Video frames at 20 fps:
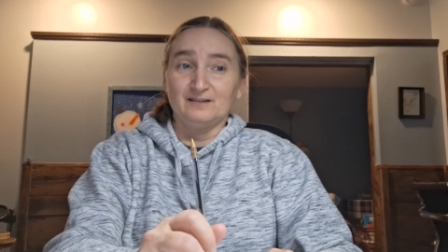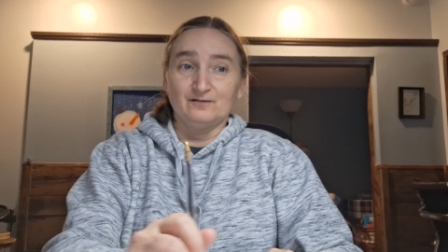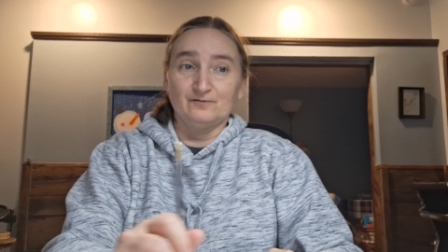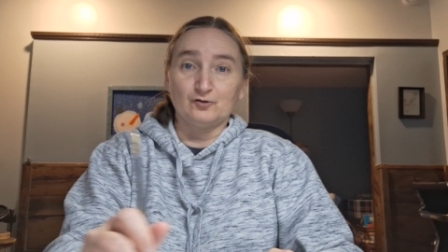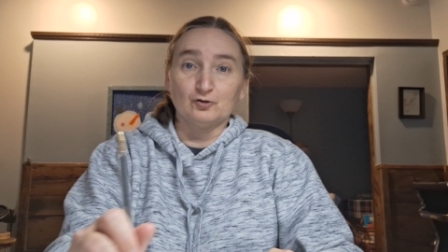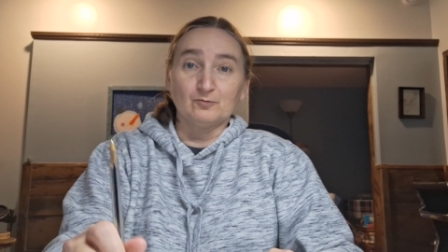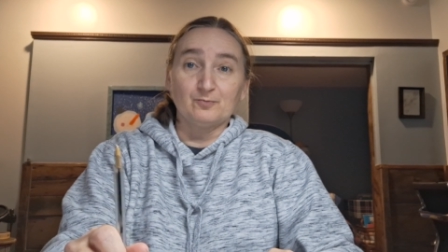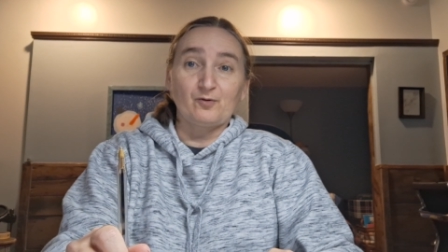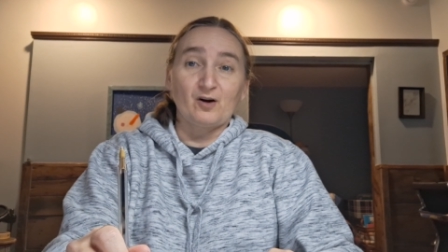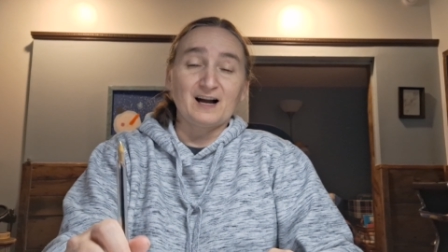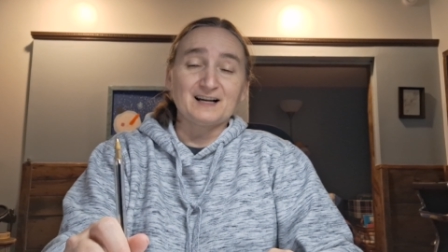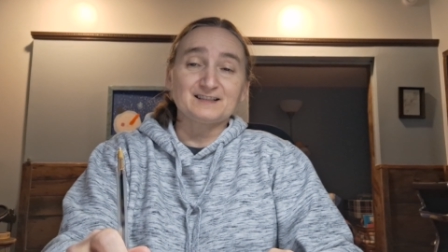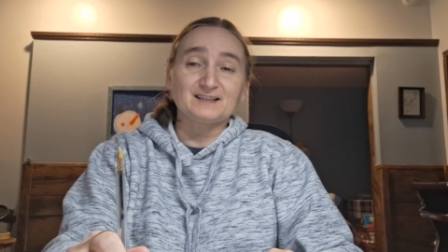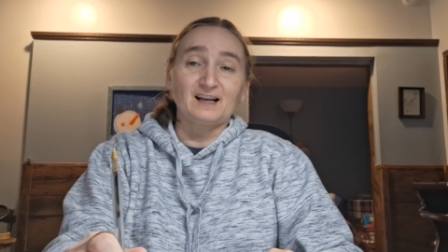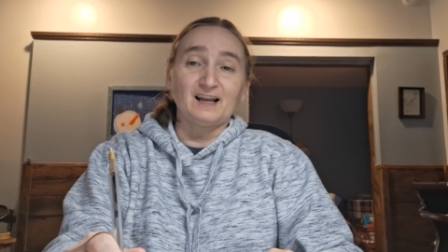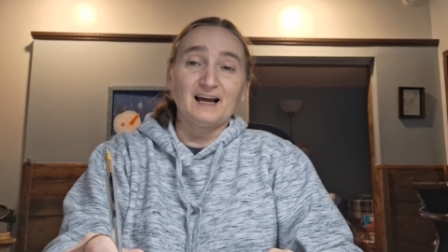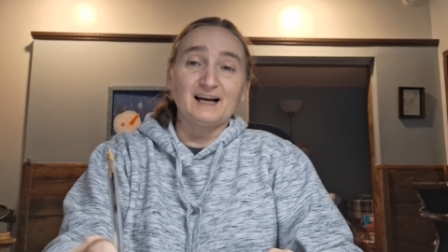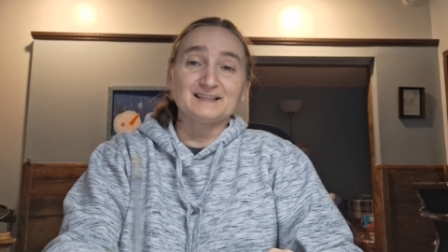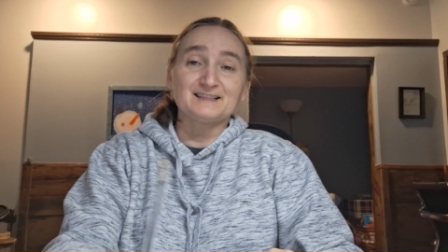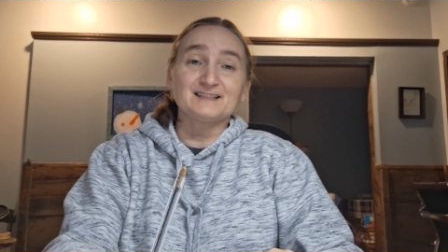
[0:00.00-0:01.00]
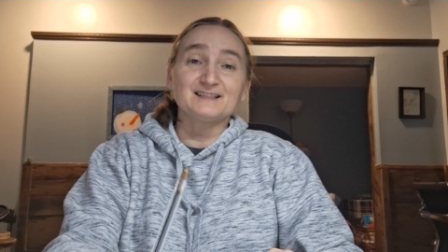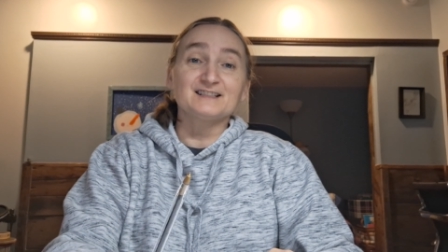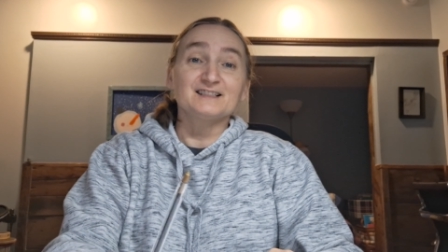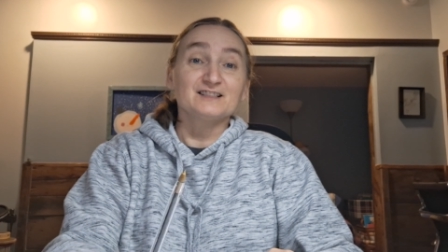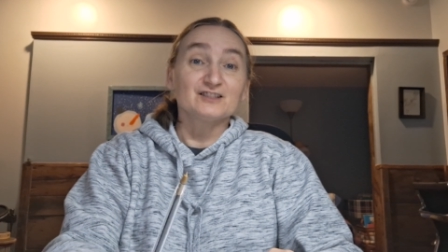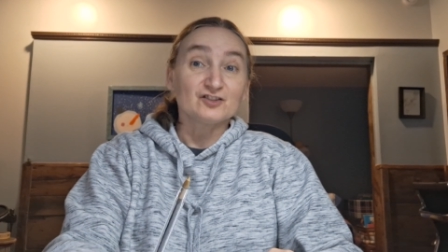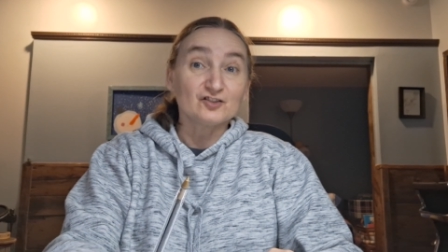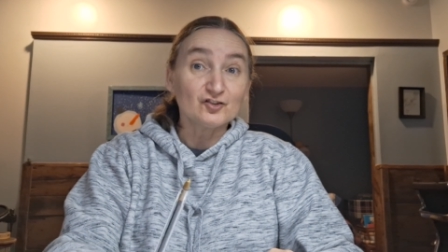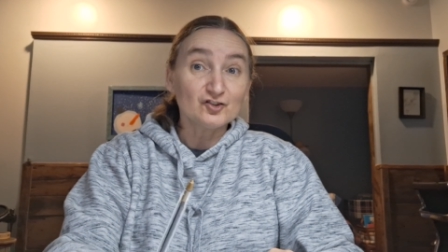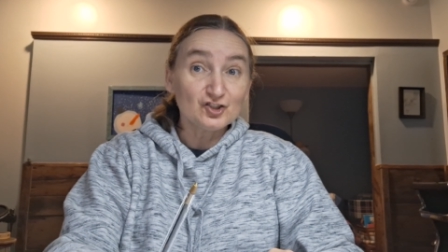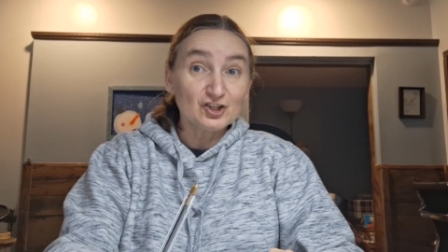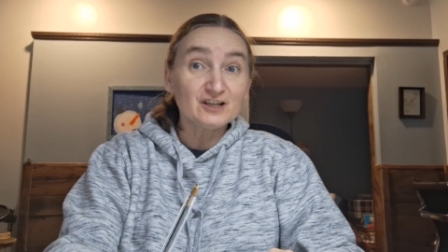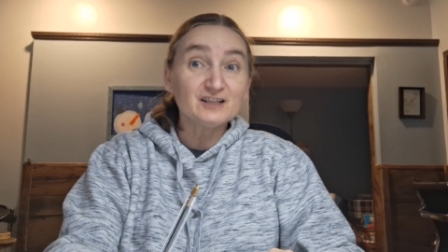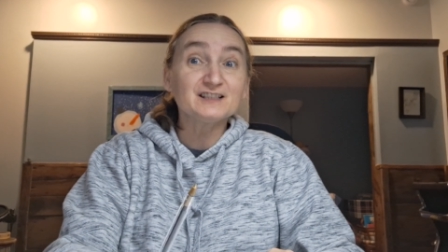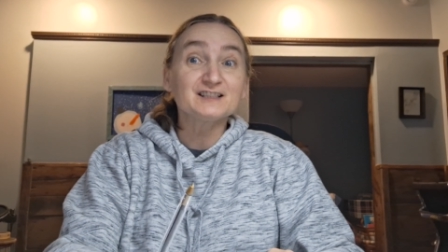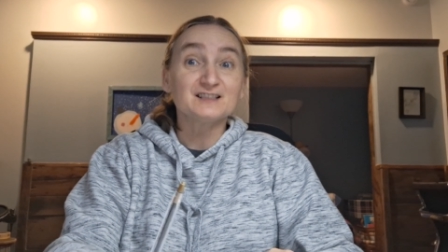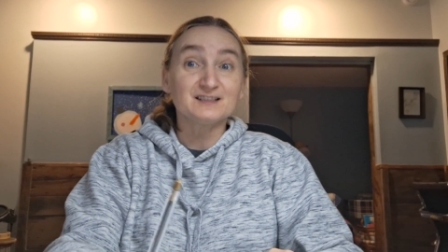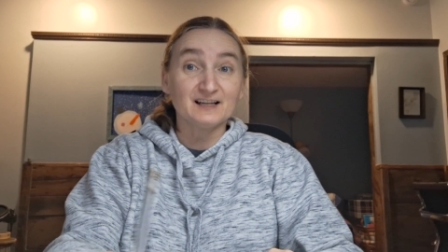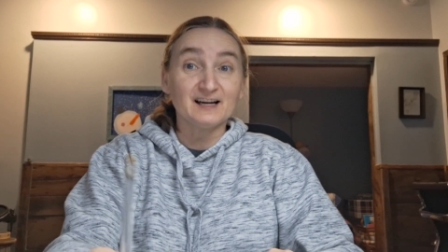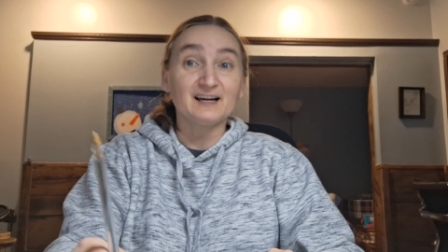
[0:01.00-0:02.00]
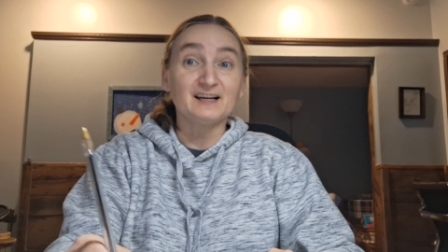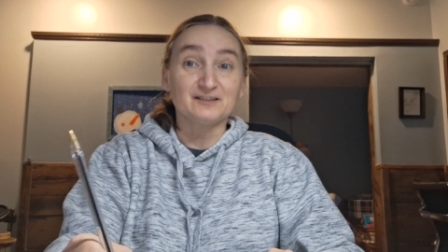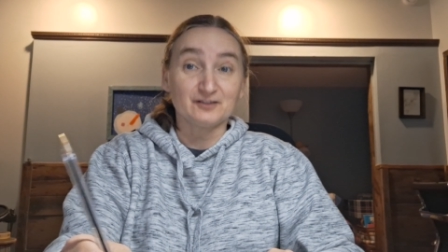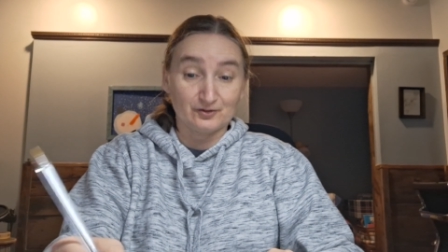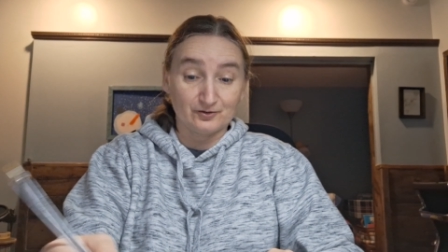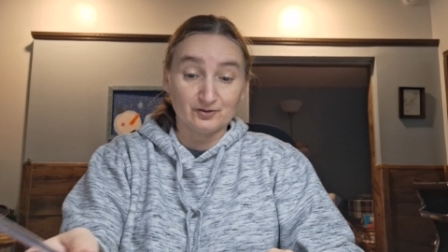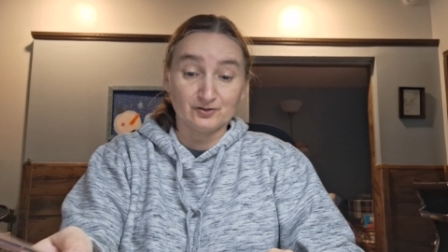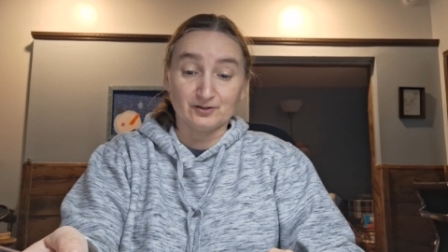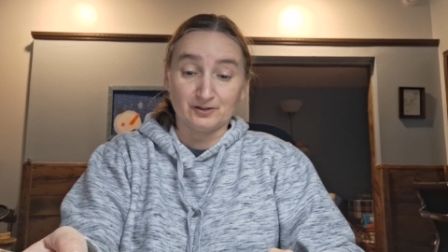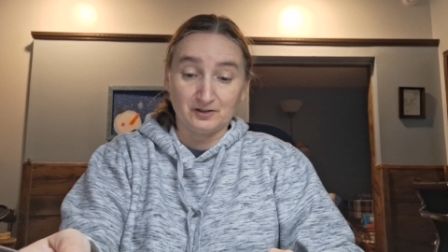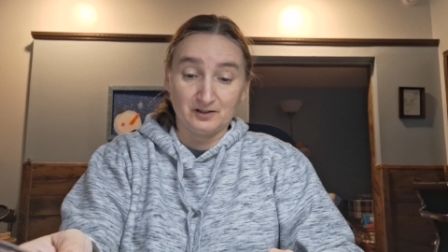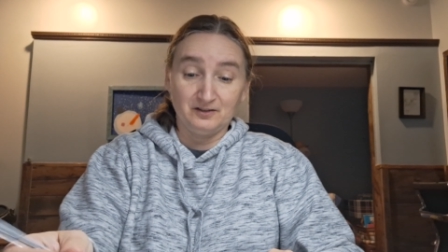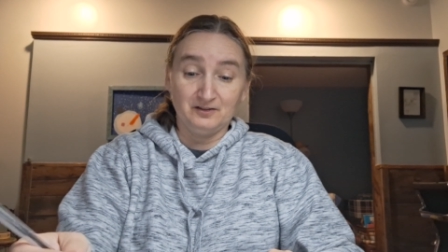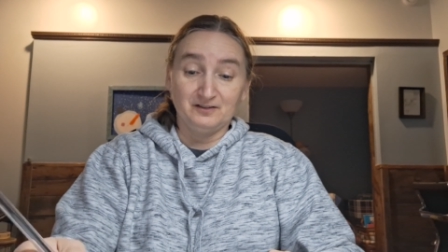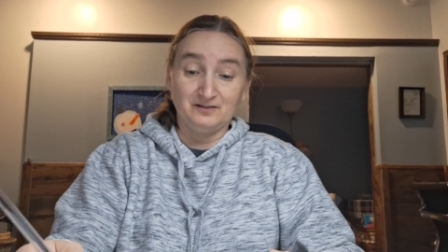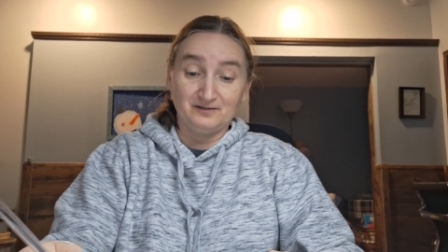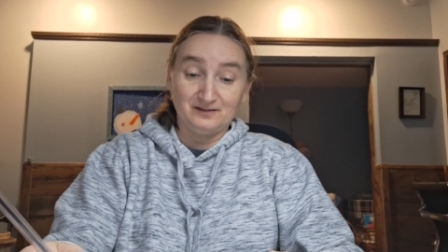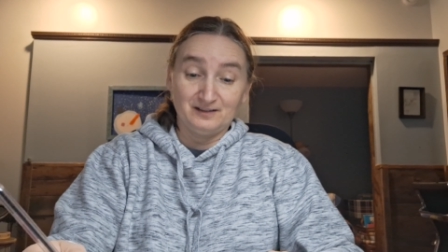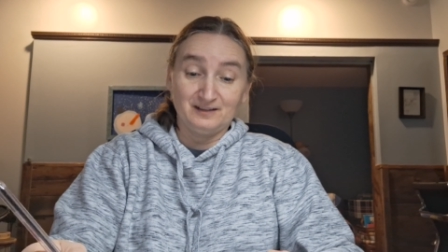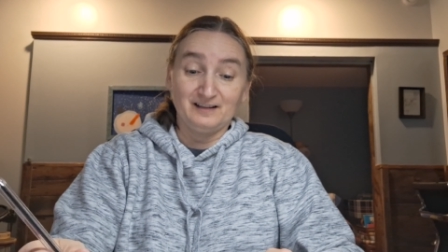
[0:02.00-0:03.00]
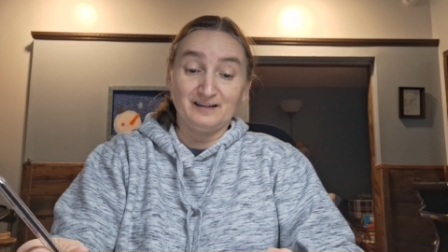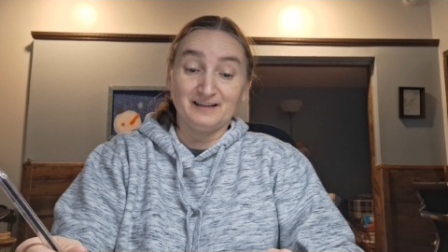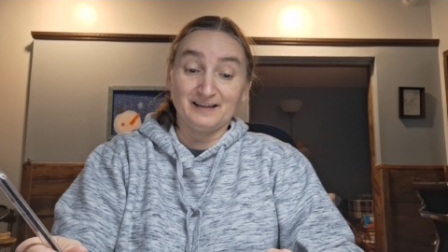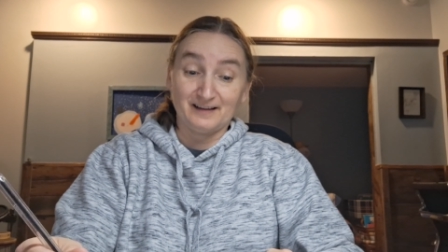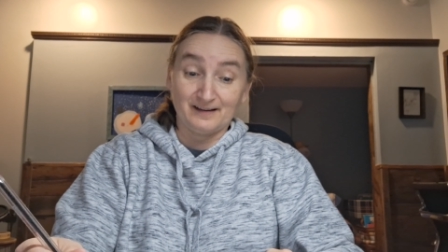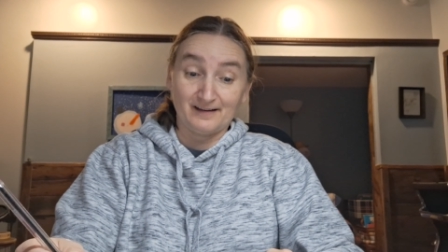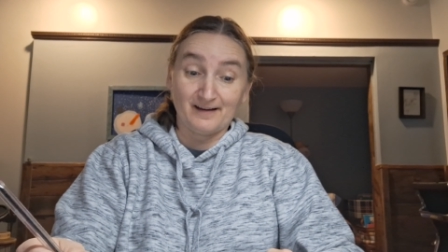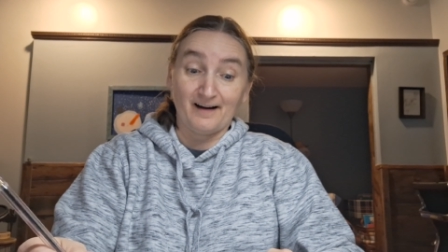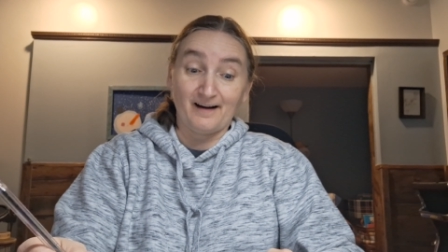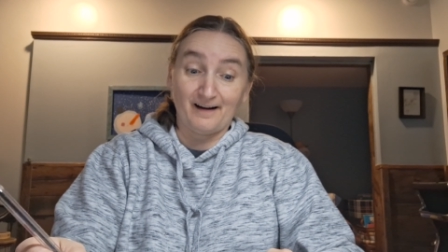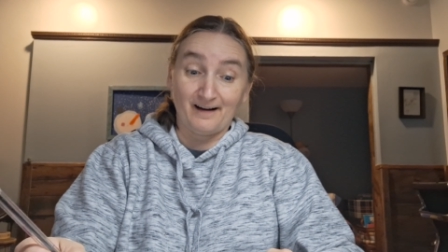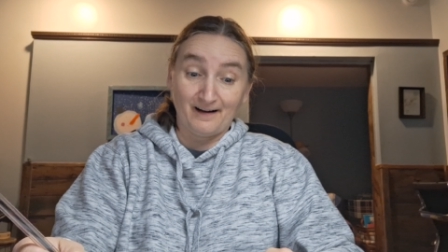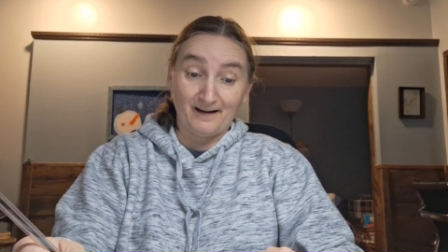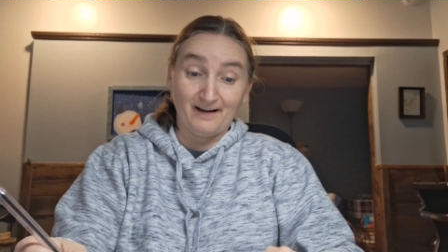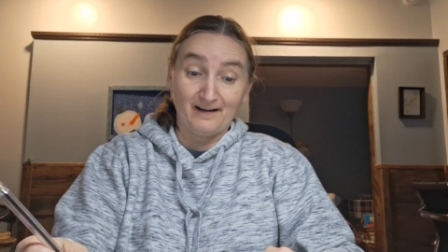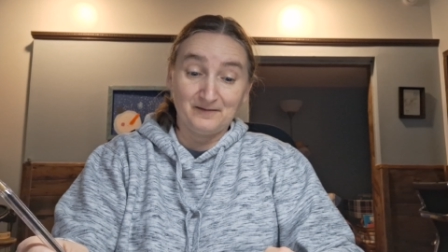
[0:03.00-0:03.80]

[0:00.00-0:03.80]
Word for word: full-price classes because they're just that good. Yeah.